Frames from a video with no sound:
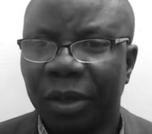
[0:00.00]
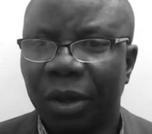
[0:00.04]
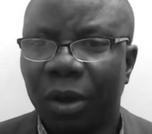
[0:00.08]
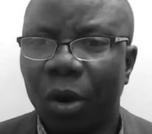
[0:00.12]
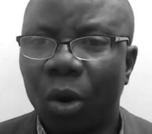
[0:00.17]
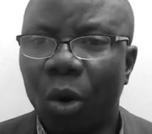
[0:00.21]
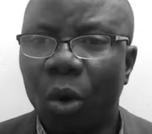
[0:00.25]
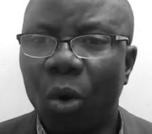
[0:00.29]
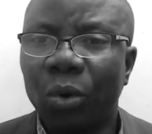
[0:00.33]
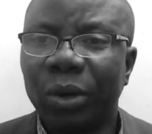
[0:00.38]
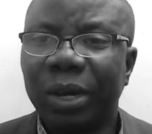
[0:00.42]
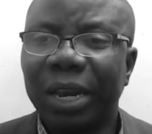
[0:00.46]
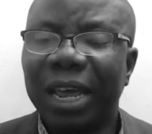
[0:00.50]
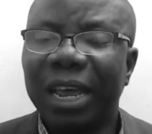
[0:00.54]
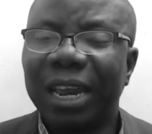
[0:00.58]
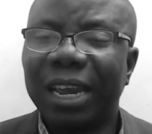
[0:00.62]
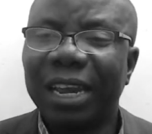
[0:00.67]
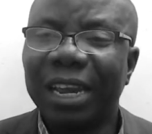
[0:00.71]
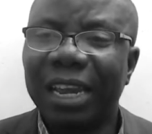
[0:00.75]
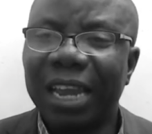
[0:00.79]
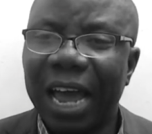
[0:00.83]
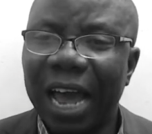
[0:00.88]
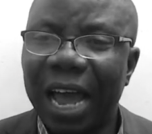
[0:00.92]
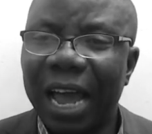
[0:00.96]
Oh, they
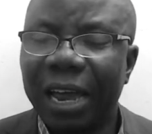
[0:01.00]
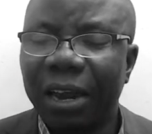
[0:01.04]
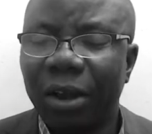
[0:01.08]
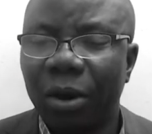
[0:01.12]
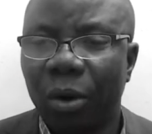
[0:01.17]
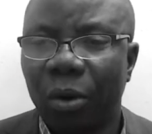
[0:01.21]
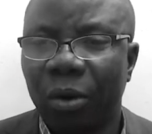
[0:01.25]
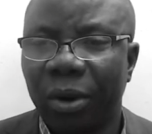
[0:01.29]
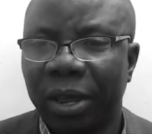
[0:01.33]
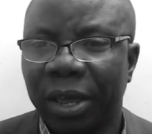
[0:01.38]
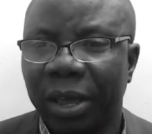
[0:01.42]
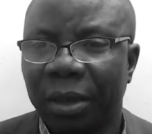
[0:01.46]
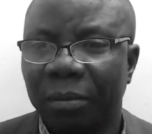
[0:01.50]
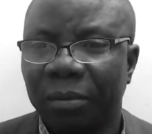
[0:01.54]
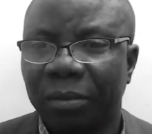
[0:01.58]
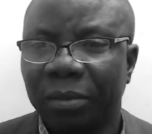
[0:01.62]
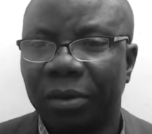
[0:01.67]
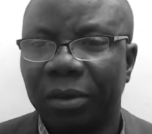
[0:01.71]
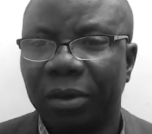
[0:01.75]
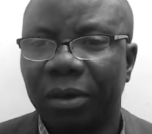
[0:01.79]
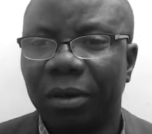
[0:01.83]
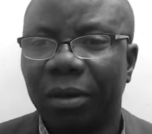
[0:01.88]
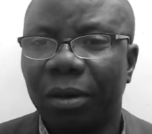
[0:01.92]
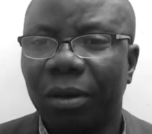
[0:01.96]
lied on him.
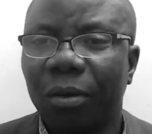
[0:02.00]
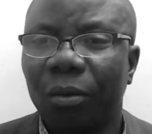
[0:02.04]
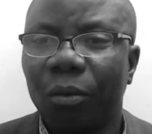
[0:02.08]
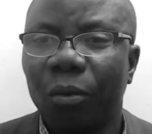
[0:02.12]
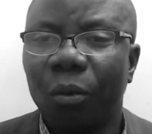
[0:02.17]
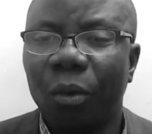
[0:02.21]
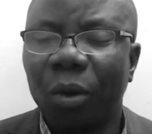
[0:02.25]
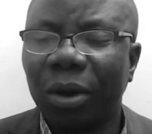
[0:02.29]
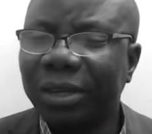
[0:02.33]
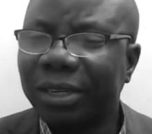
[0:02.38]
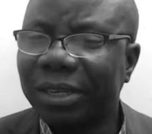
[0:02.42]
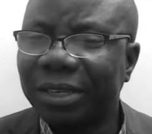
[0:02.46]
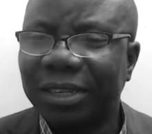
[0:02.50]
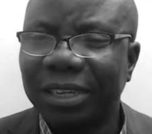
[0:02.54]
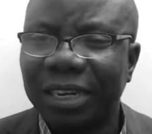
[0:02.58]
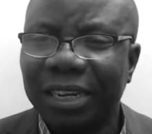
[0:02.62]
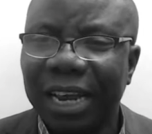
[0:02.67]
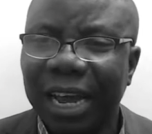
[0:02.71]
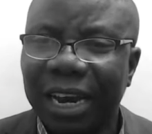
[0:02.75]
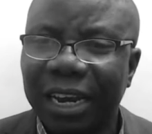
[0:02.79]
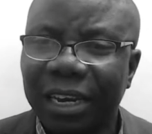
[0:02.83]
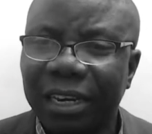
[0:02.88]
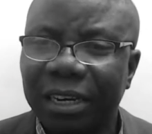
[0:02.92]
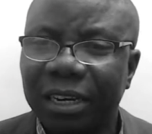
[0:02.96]
What is it
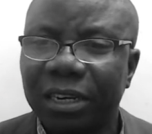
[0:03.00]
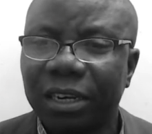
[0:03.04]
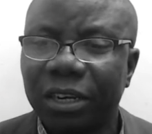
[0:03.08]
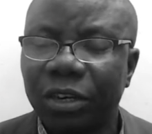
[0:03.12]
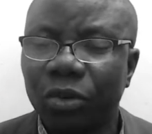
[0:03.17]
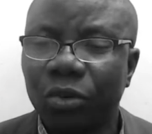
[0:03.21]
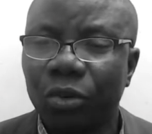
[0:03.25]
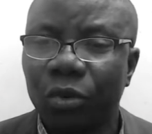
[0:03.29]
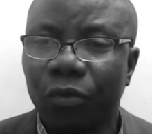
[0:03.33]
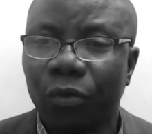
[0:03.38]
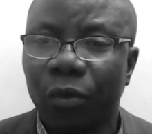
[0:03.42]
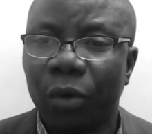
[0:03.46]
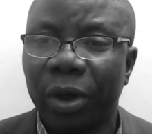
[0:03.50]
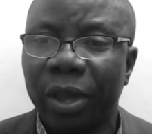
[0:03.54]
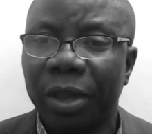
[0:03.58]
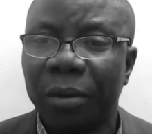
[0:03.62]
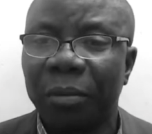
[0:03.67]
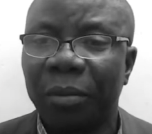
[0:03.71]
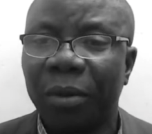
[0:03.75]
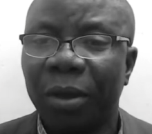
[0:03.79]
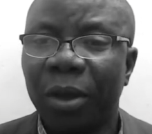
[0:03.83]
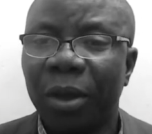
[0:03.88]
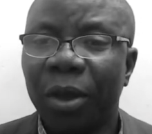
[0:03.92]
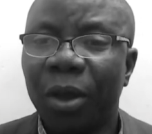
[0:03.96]
that they didn't do for
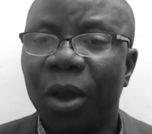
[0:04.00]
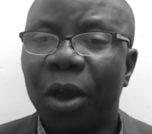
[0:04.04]
him?